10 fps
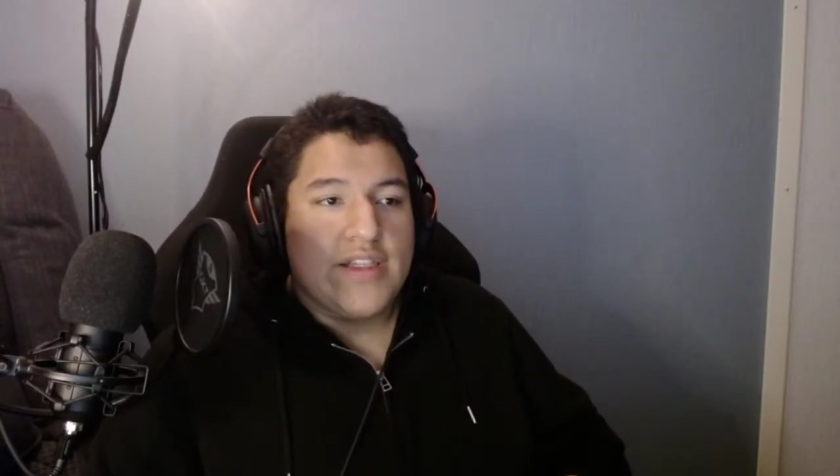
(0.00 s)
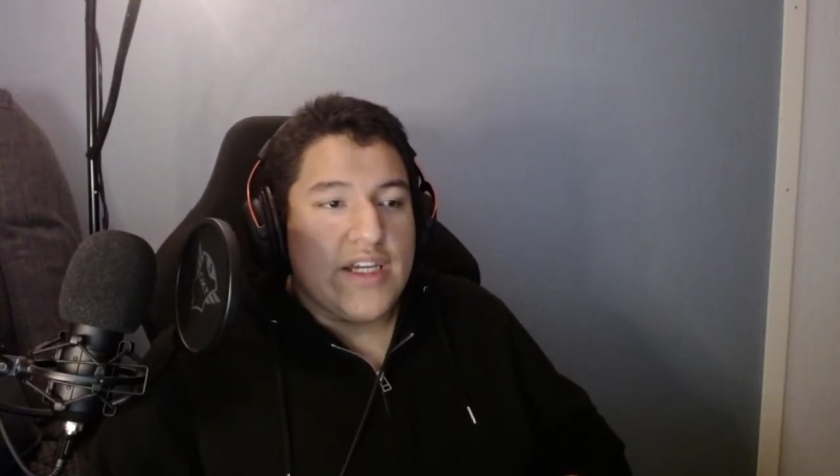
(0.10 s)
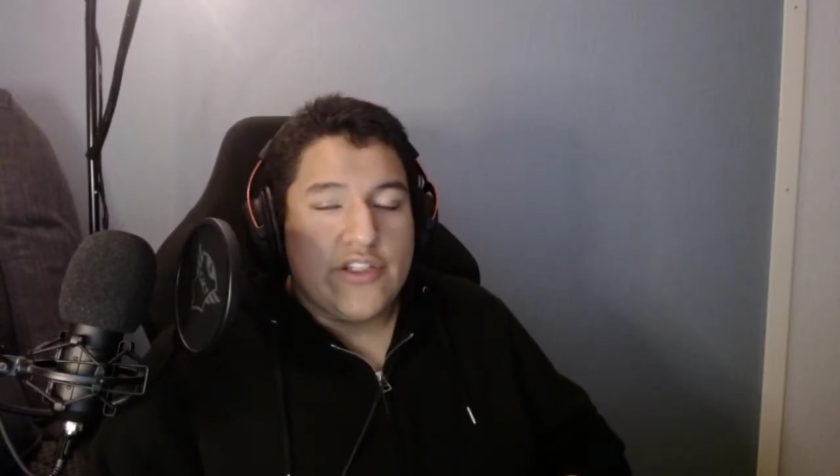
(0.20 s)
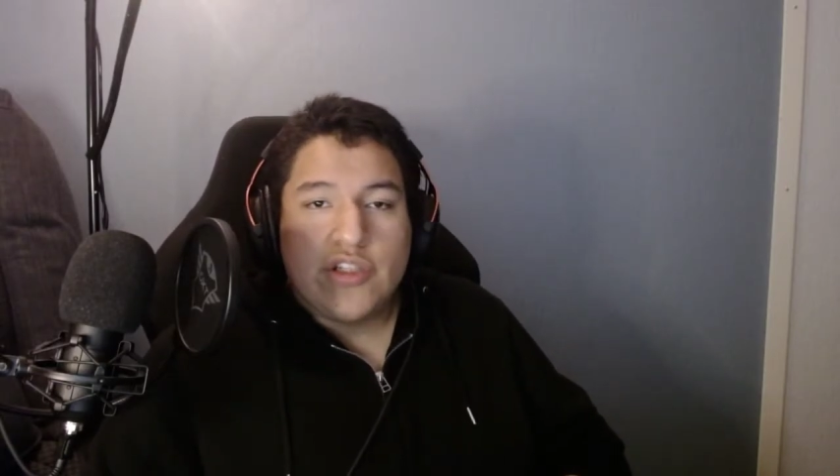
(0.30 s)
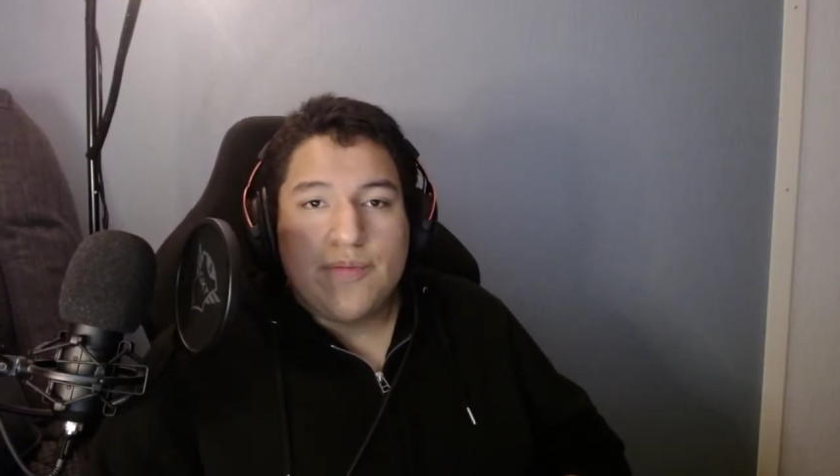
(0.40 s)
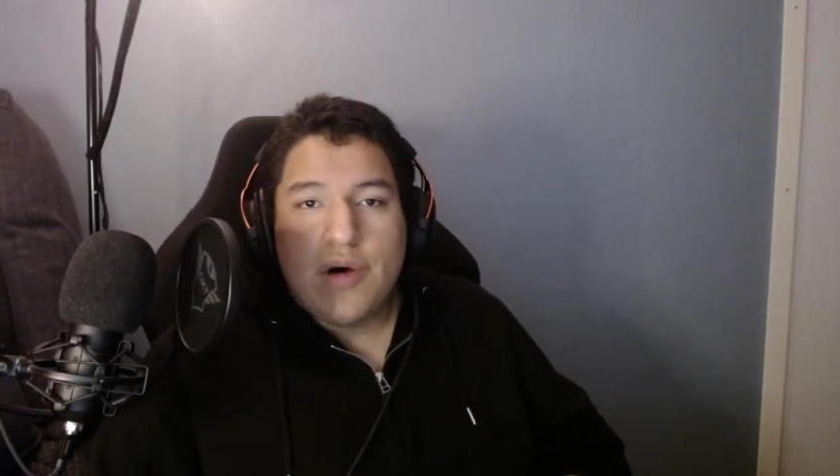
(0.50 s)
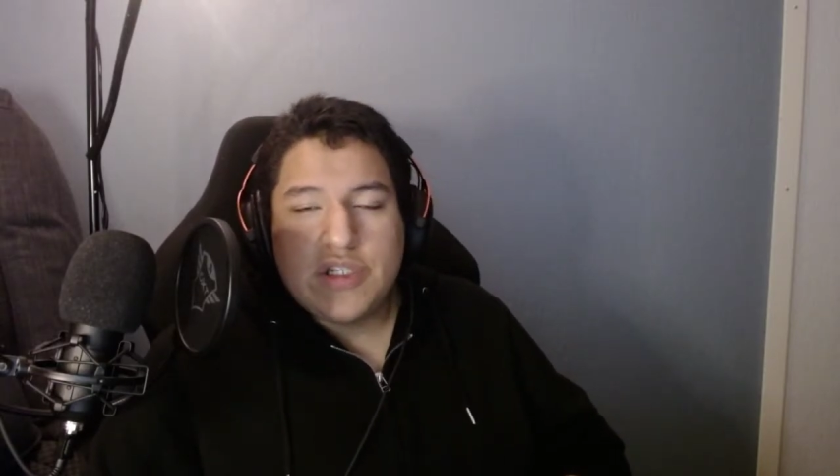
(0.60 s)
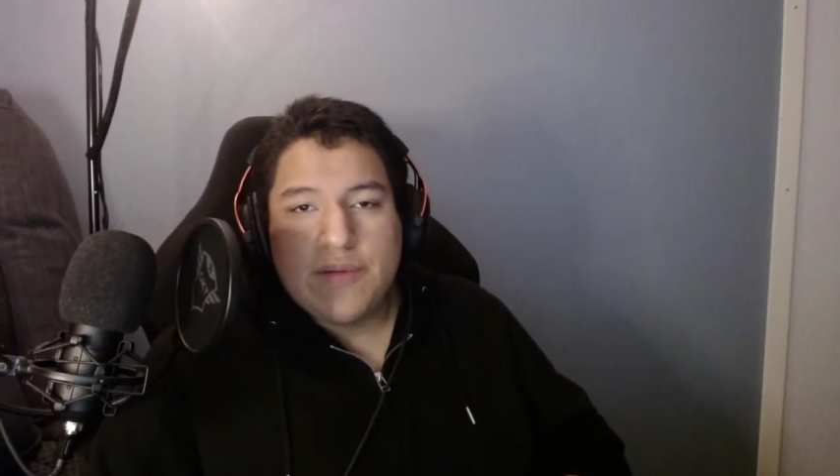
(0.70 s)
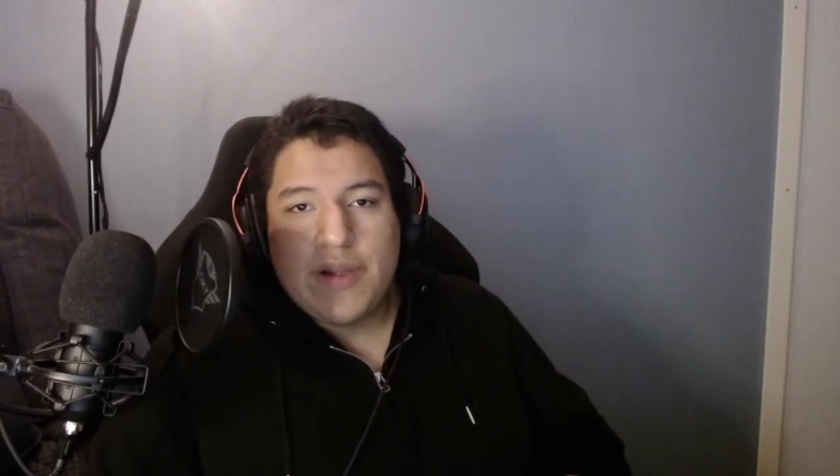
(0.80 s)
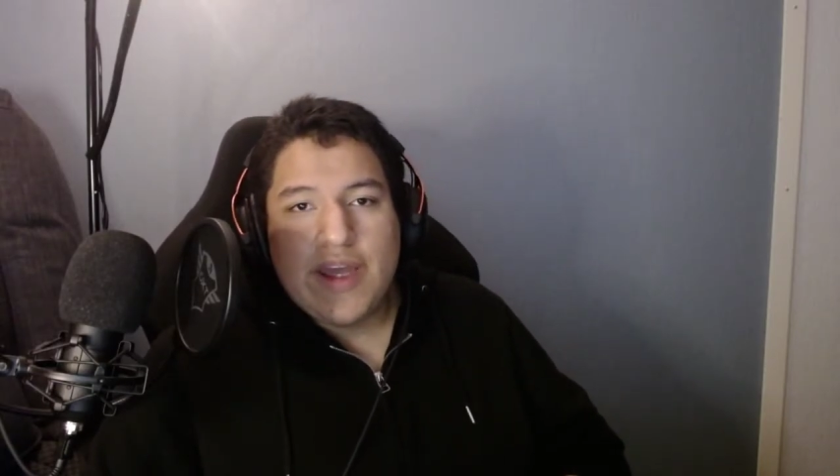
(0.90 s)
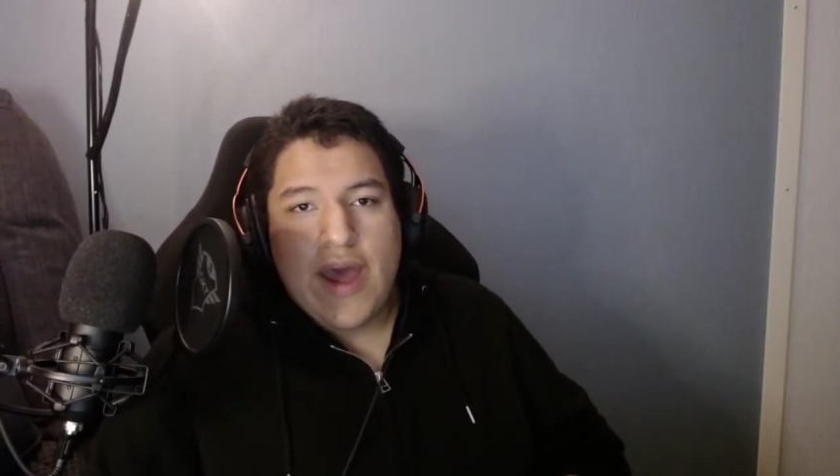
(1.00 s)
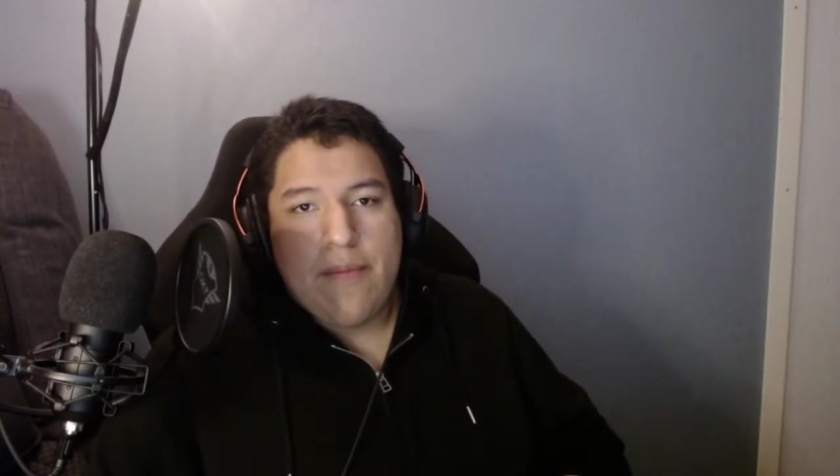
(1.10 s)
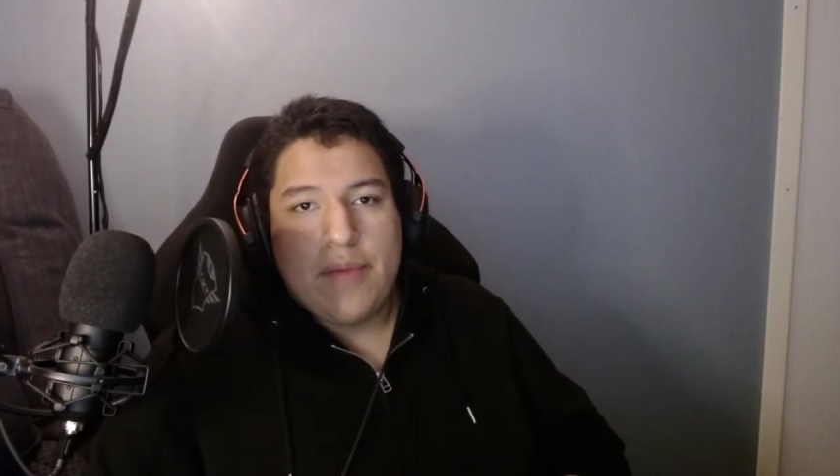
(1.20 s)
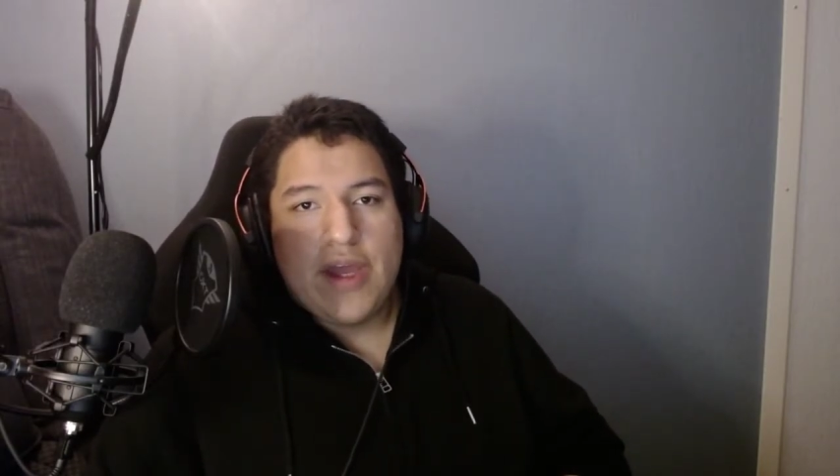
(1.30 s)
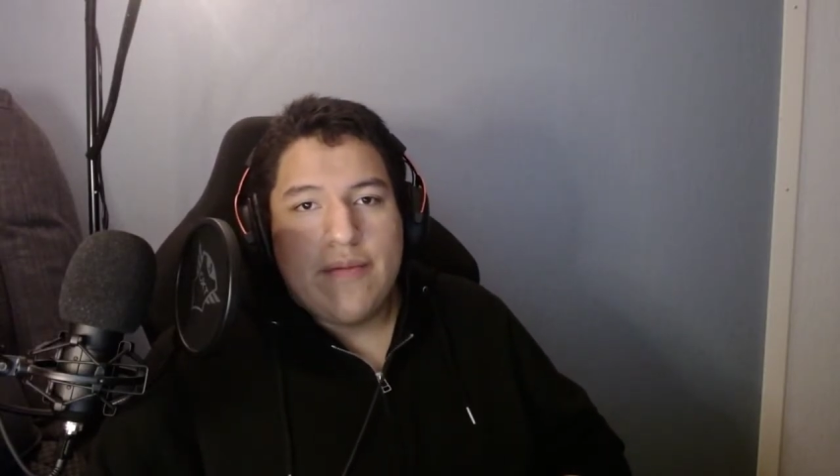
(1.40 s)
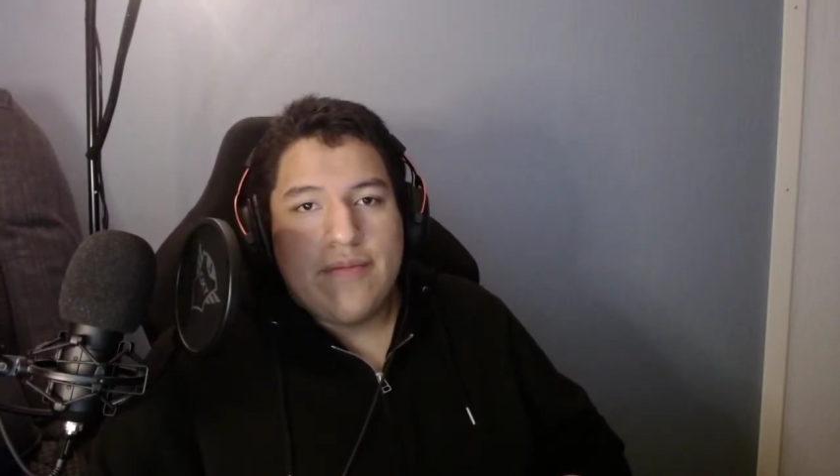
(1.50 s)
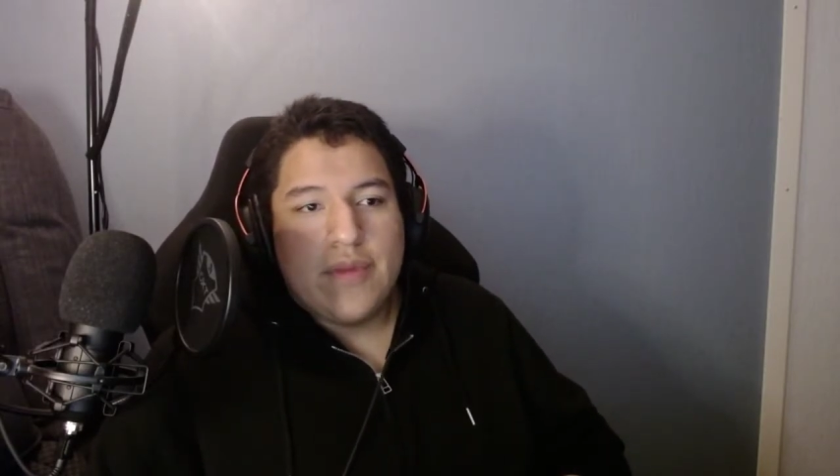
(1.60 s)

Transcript: I just possibly can be.